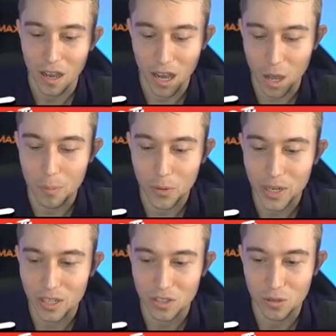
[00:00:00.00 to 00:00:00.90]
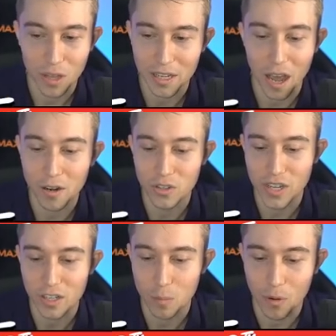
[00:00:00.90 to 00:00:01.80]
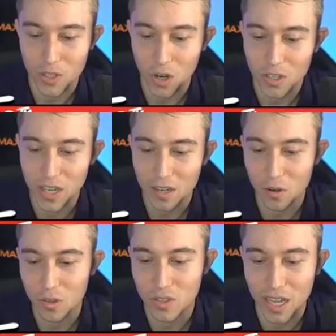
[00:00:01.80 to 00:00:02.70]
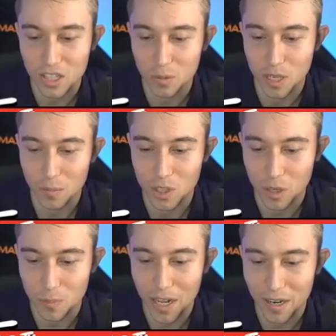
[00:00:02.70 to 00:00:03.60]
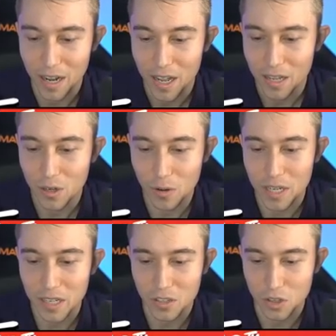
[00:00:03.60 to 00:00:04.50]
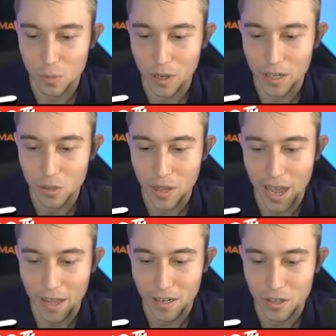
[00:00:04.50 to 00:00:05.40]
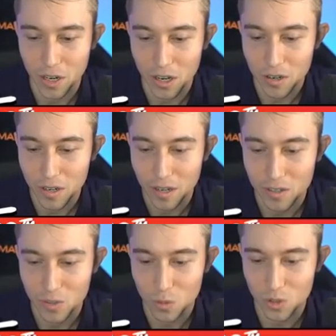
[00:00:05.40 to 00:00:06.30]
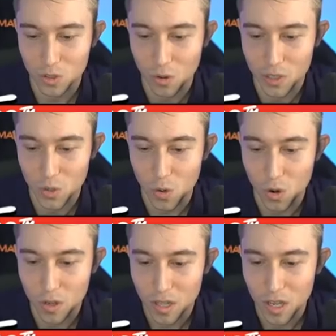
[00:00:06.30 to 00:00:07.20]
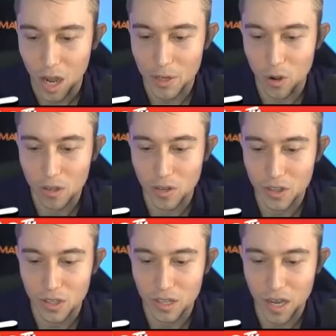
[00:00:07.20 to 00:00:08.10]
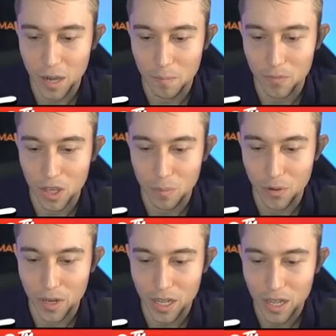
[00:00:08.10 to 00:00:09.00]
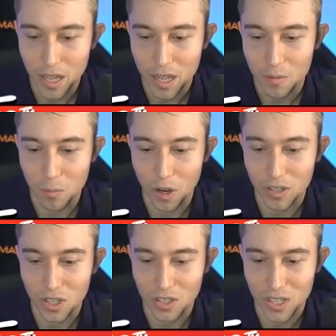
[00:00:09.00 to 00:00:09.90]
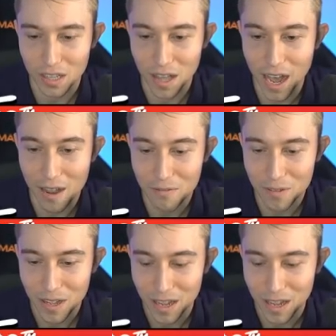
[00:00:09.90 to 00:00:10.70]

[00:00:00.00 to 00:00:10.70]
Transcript: uh, ability to, like, understand your opponent's card cycle, this deck just becomes so much better. You don't need to, but you can, you know? That's, which is always cool. I'm going to go and click the, um, the ability. The monk is going to stay alive.